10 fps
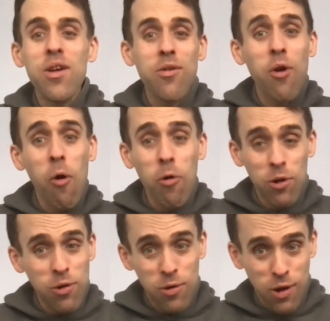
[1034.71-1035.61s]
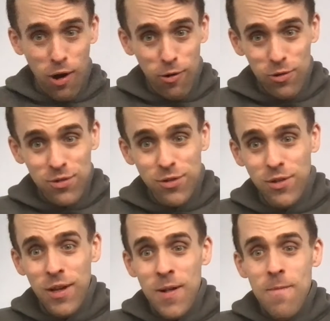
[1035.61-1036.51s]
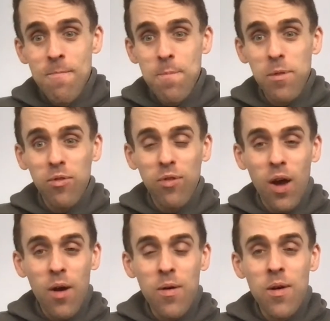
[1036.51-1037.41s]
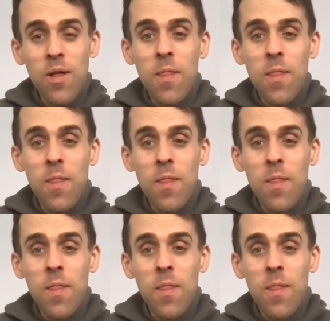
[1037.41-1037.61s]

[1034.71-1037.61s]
your glucose. So